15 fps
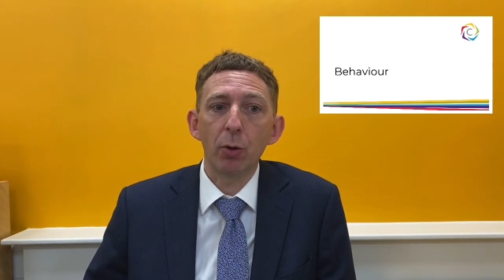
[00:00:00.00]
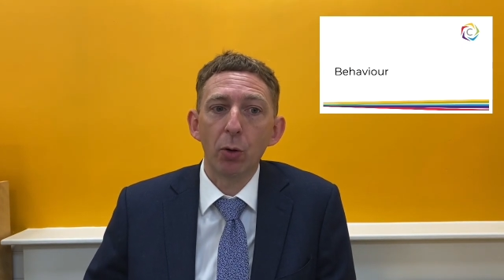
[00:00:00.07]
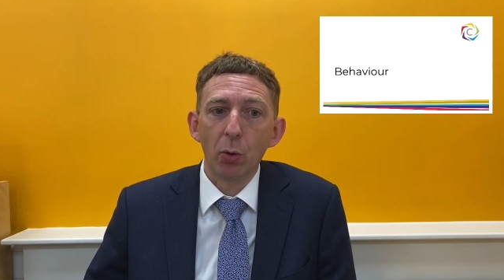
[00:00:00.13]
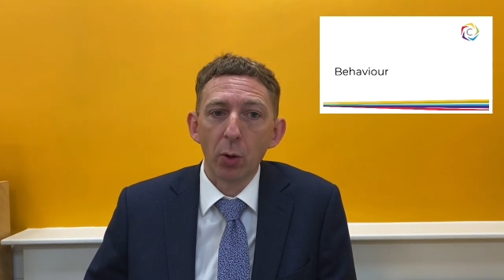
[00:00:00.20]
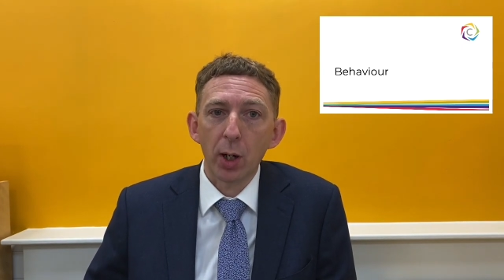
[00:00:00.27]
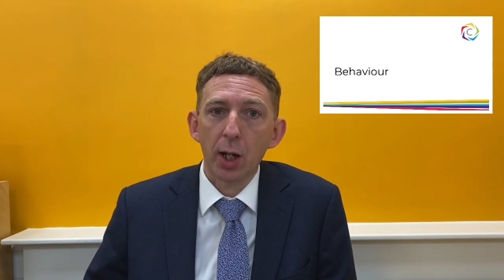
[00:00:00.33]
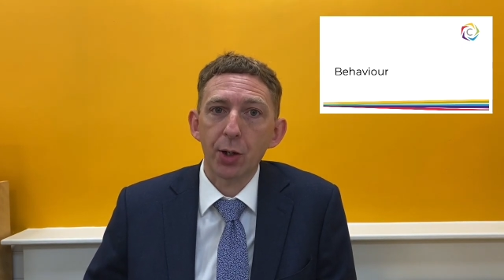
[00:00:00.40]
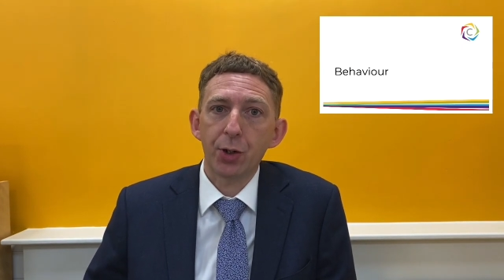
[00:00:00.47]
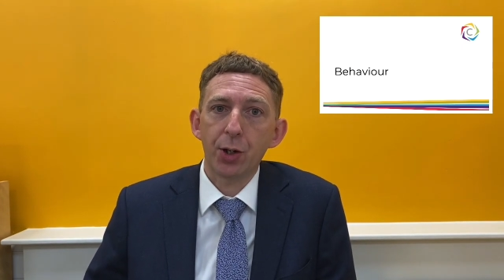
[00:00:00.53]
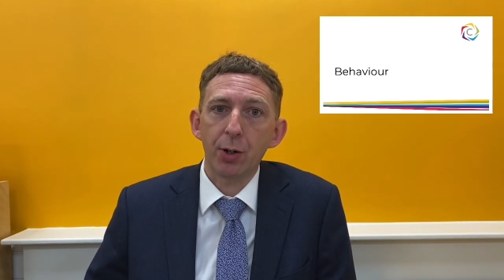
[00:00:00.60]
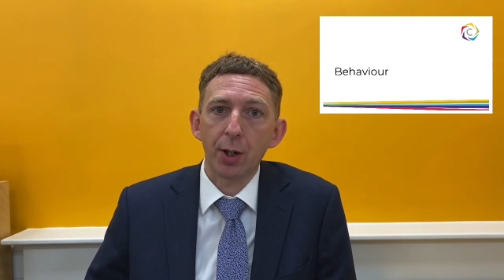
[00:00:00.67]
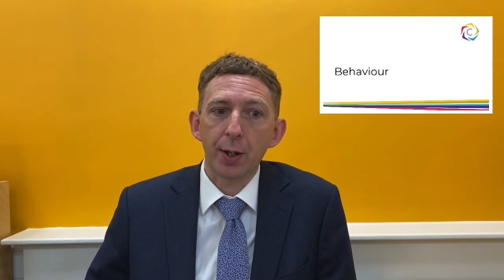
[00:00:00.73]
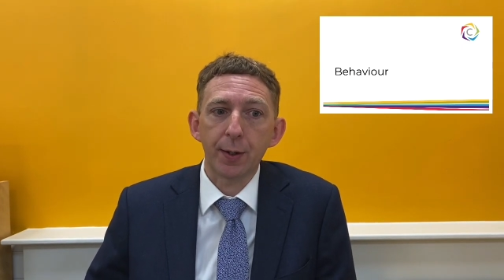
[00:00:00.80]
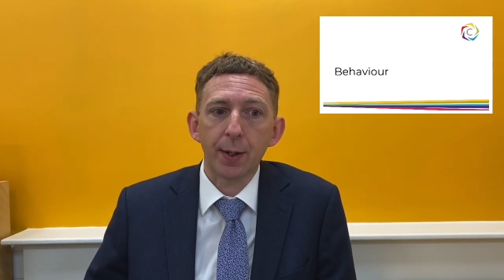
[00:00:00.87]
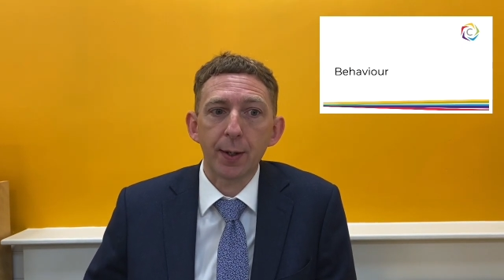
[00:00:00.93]
all our
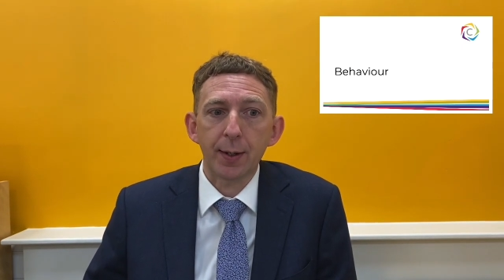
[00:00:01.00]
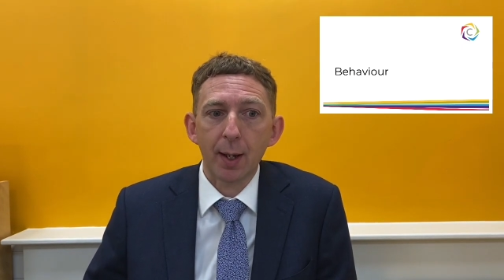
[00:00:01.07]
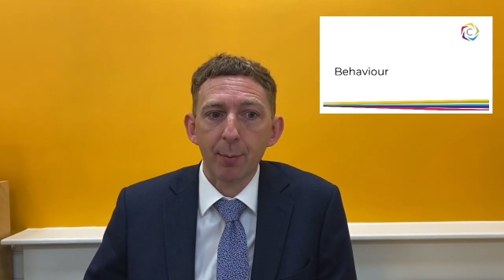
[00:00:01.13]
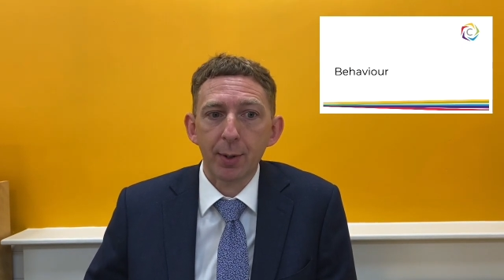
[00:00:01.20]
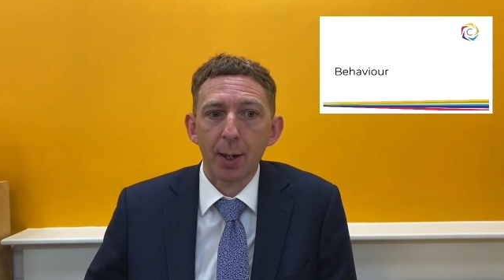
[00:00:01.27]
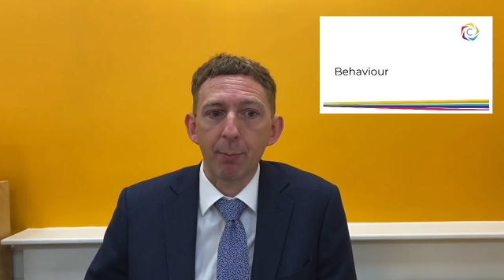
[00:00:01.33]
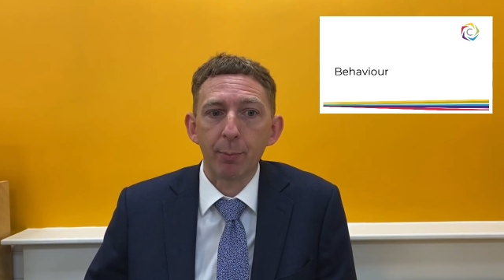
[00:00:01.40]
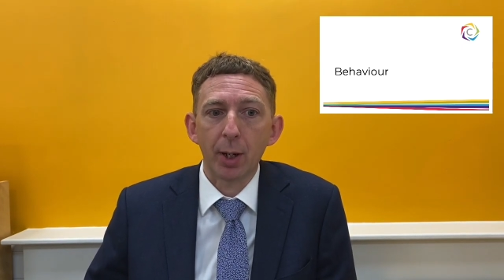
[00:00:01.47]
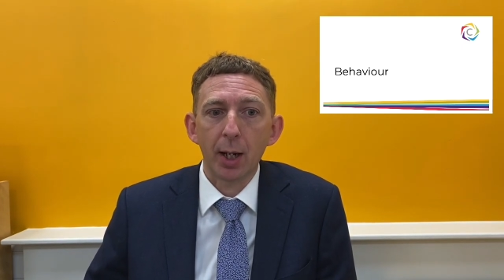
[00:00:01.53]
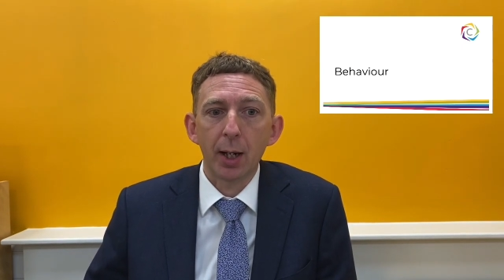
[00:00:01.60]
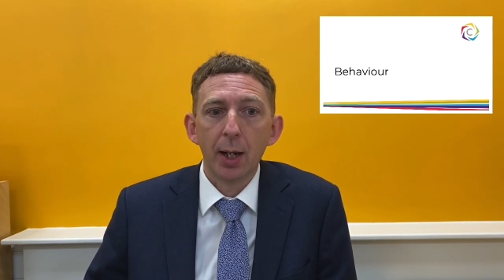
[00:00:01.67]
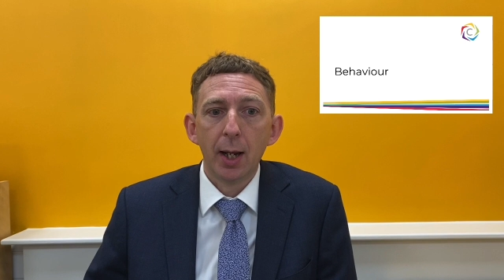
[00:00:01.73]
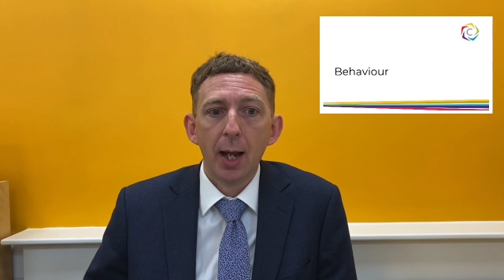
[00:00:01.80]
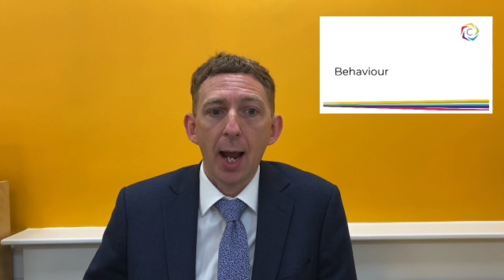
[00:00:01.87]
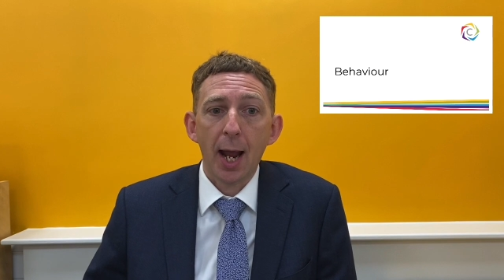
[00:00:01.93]
students in September
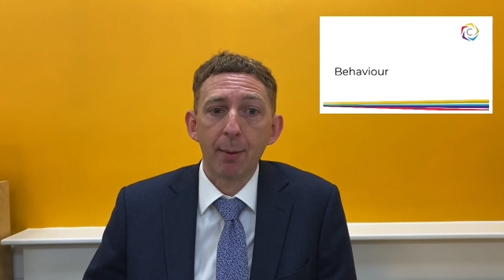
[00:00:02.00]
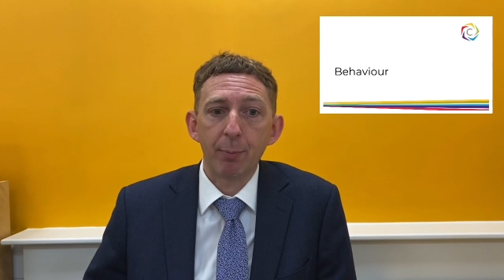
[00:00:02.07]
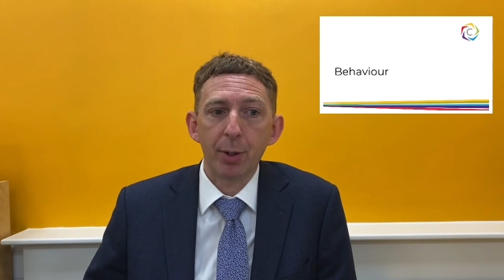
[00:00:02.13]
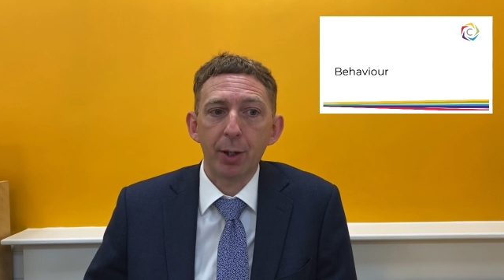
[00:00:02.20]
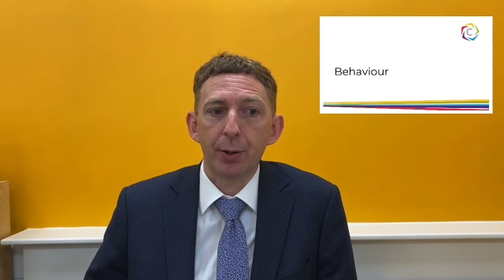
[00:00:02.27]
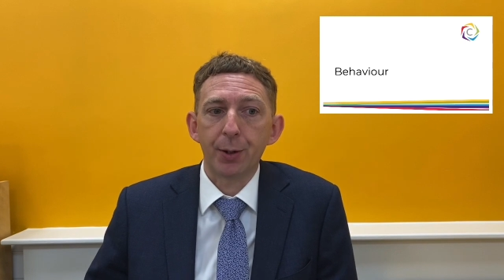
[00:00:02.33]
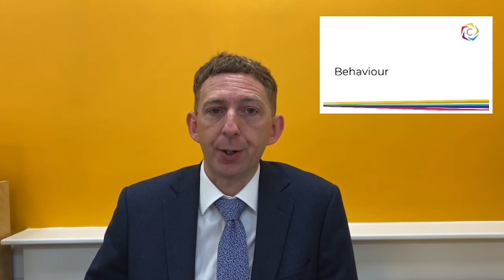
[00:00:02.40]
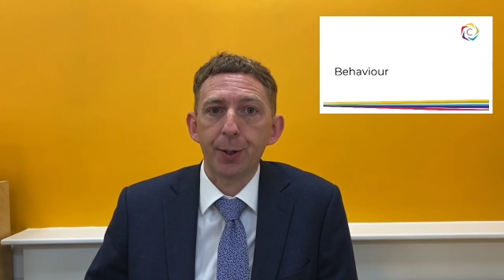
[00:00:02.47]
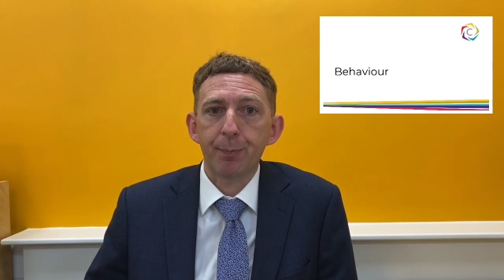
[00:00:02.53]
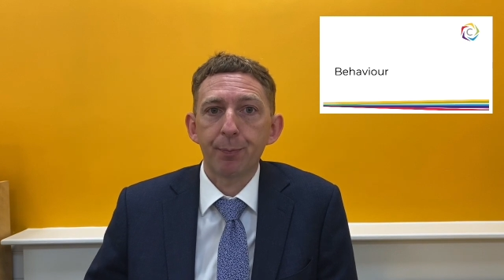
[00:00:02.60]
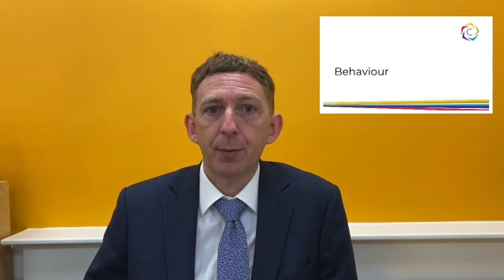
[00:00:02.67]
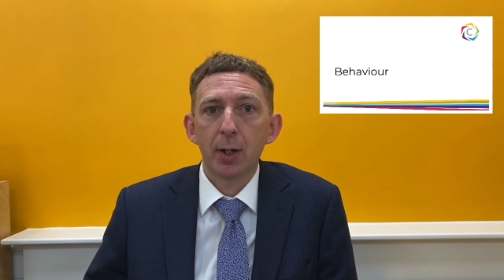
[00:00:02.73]
and beyond.